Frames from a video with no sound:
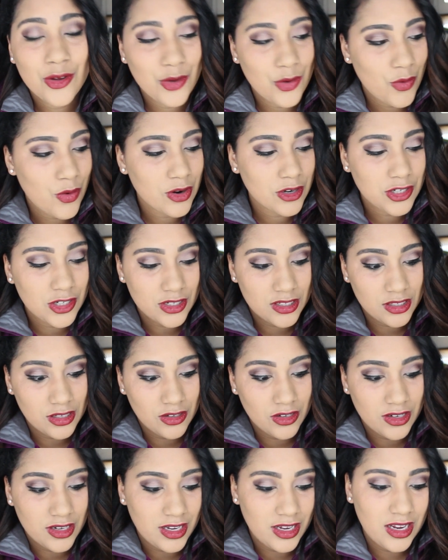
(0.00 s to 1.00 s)
gorgeous
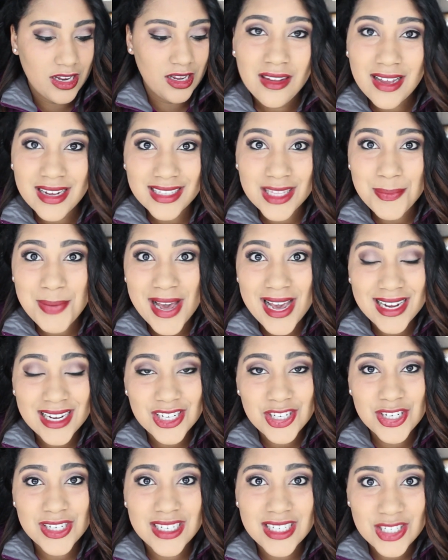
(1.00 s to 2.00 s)
looking. Like the
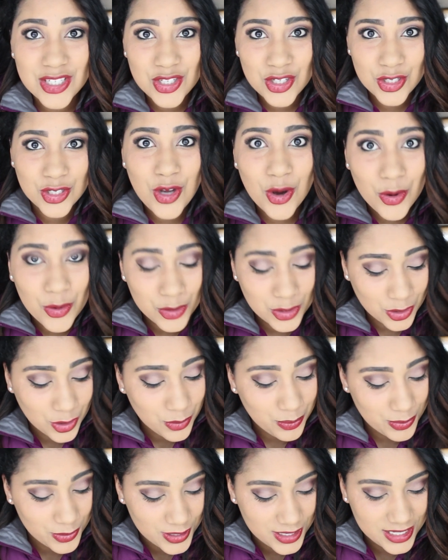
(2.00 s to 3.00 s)
packaging is so,
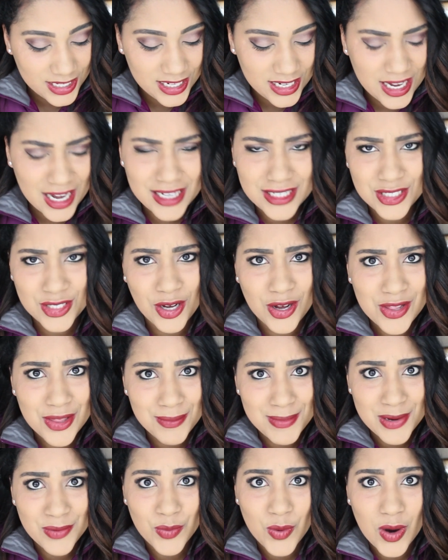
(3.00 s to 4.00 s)
so pretty. I saw
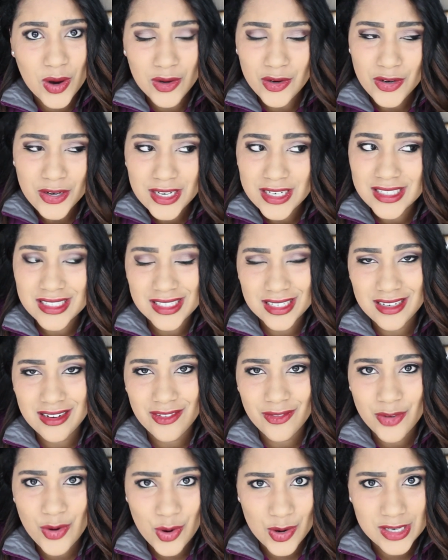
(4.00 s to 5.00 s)
them in Walgreens and
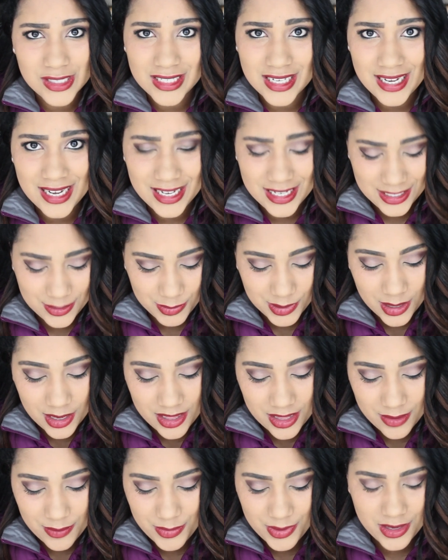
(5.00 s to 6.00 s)
of course I had to
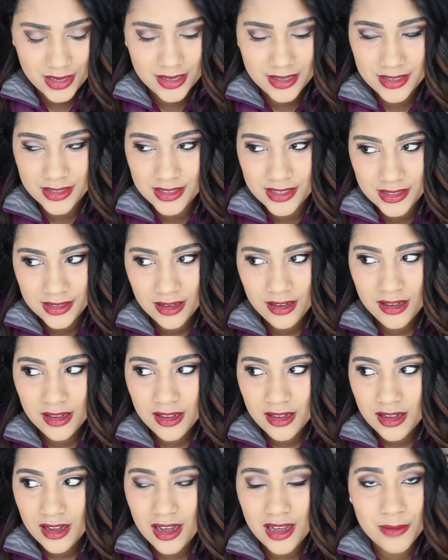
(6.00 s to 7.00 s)
buy them because
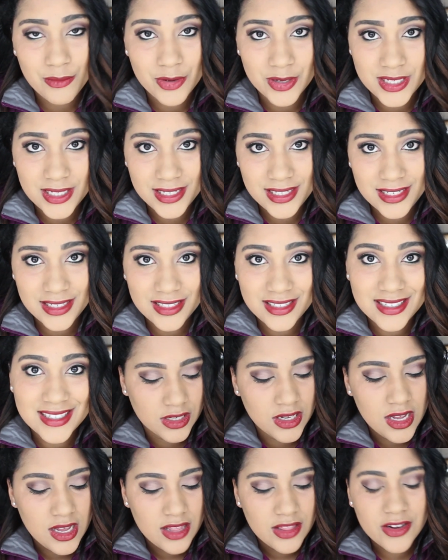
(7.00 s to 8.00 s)
I'm
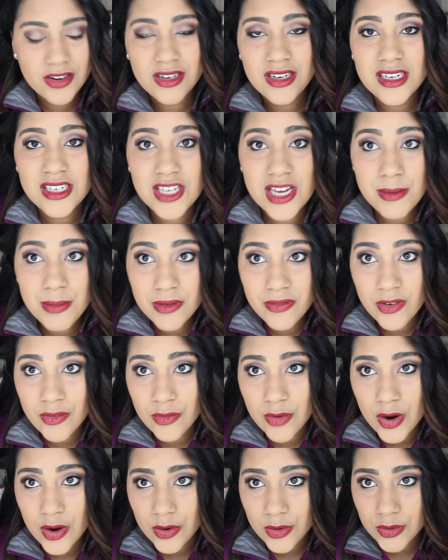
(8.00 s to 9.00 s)
ridiculous. They're in the shape of a
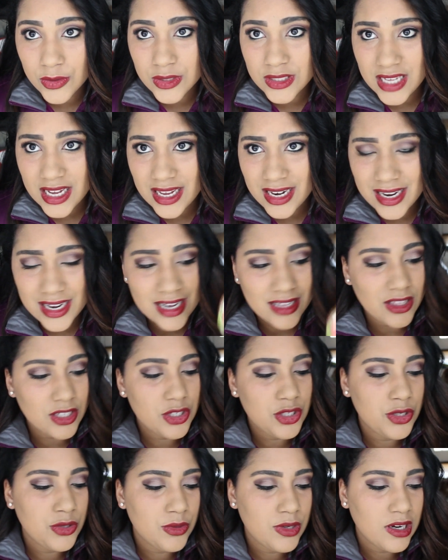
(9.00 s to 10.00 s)
rose and I got
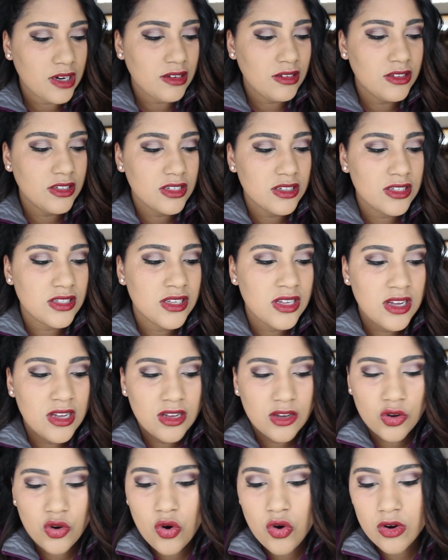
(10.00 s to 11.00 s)
the two colors
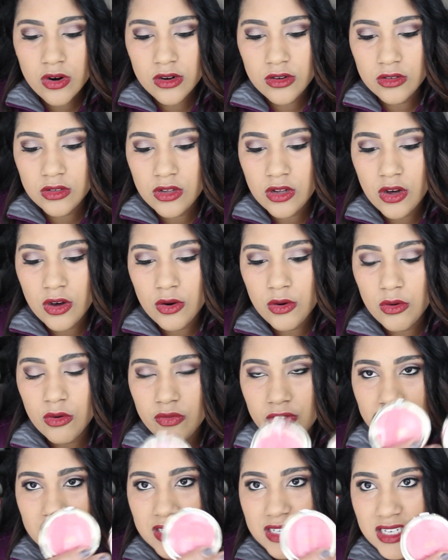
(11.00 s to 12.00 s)
Coral
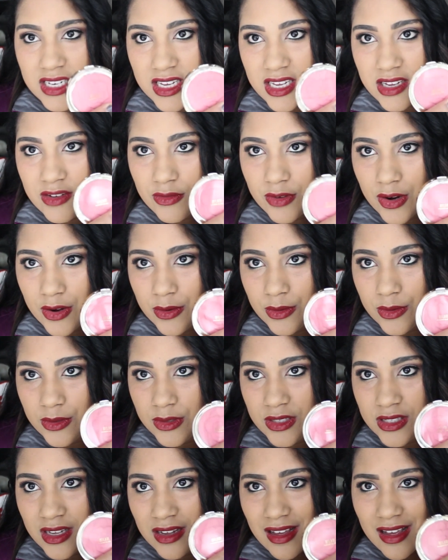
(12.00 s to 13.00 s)
Cove and Tea
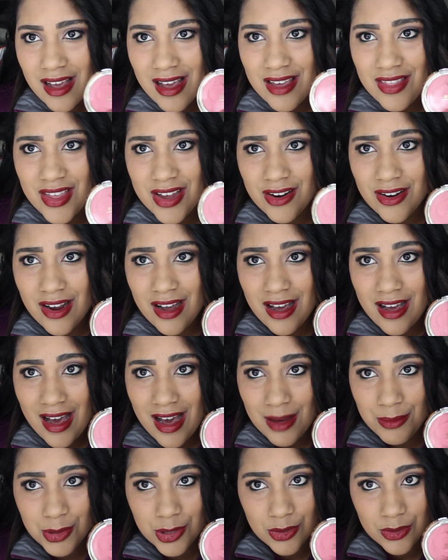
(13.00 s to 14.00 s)
Rose and they are
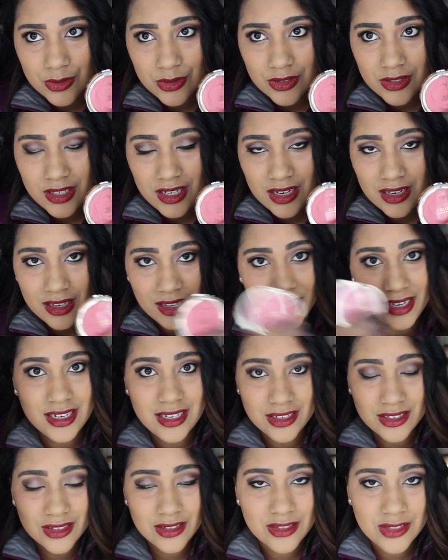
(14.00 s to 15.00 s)
absolutely
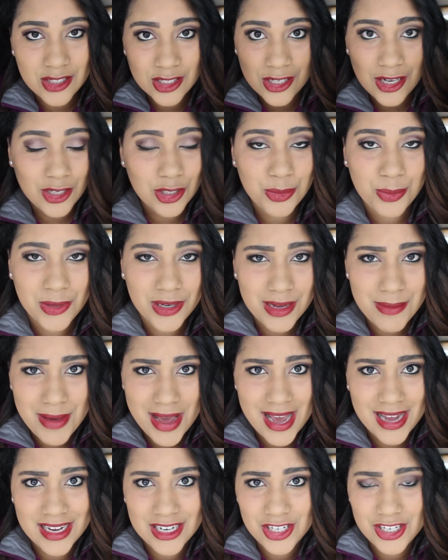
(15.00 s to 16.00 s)
like such pretty
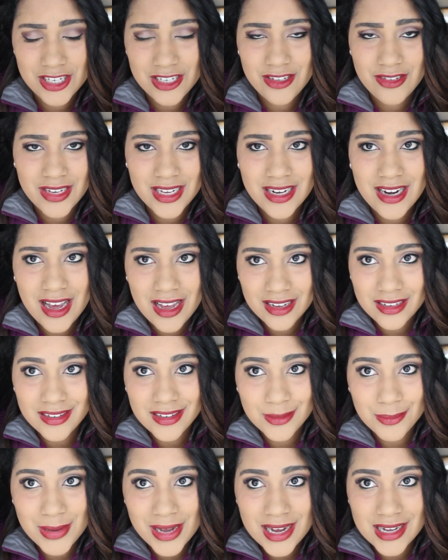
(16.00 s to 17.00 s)
packaging. You cannot
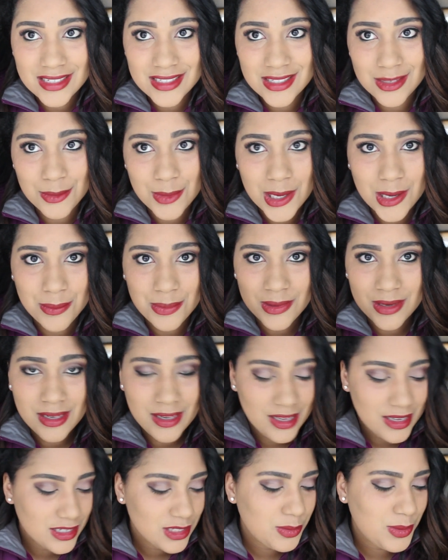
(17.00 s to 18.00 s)
like pass them up.
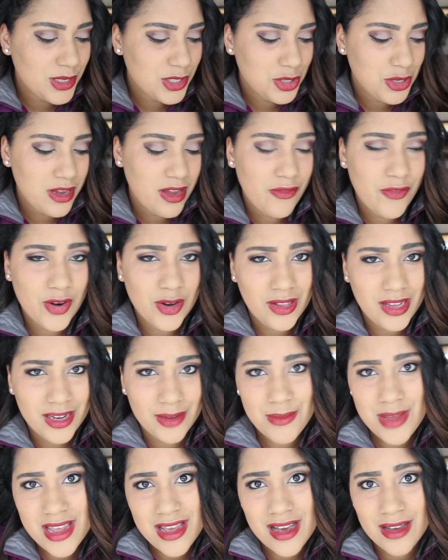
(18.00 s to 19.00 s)
Especially if you're
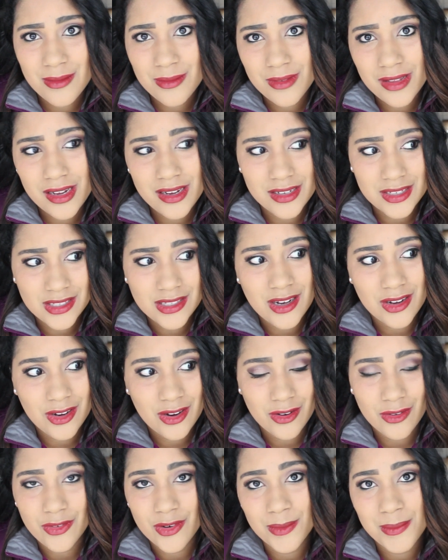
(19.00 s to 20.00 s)
like me, I'm like a
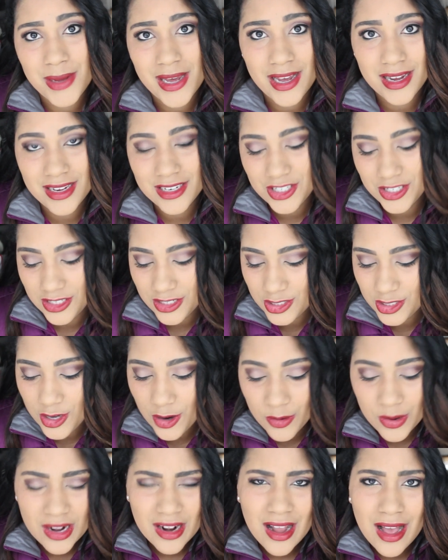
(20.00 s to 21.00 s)
sucker for packaging.
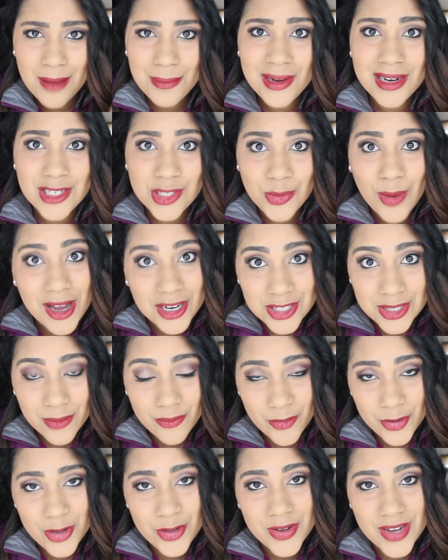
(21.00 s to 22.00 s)
So I'm going to swatch
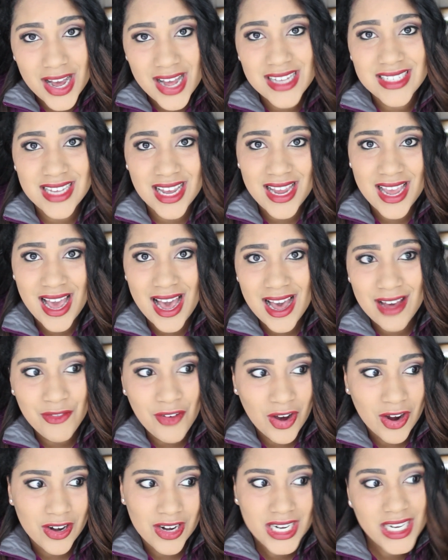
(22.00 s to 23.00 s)
them for you guys. I
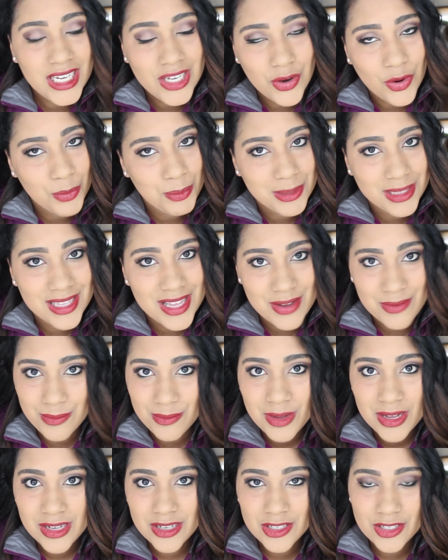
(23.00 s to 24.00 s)
have already opened
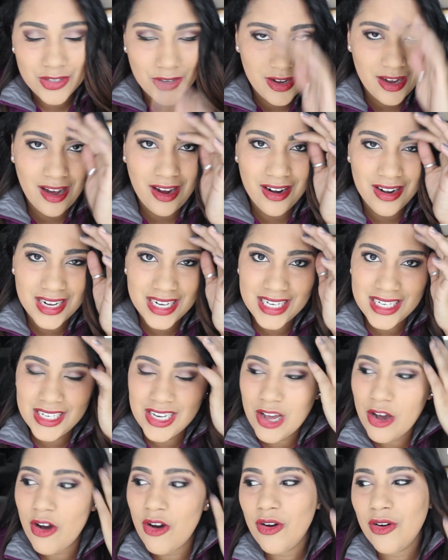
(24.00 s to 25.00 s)
them, so I already
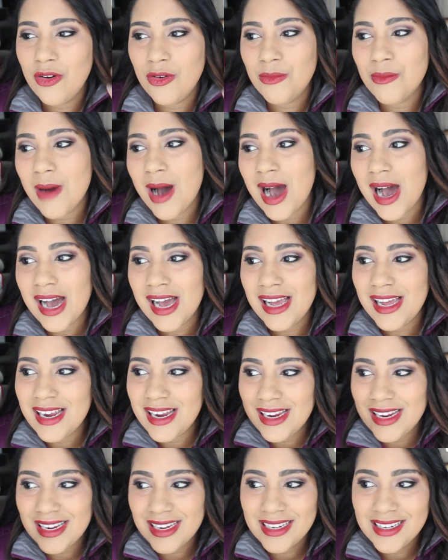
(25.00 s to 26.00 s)
know
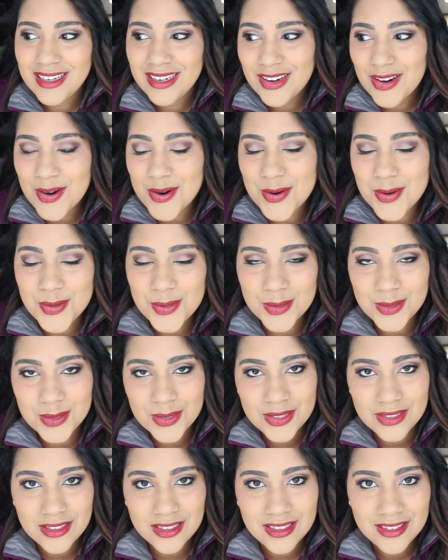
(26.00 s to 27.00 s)
my
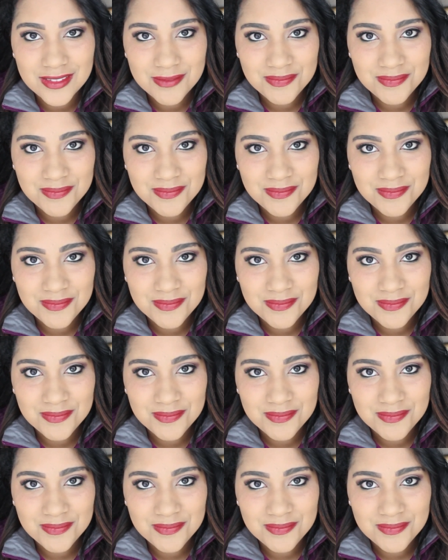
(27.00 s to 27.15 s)
whole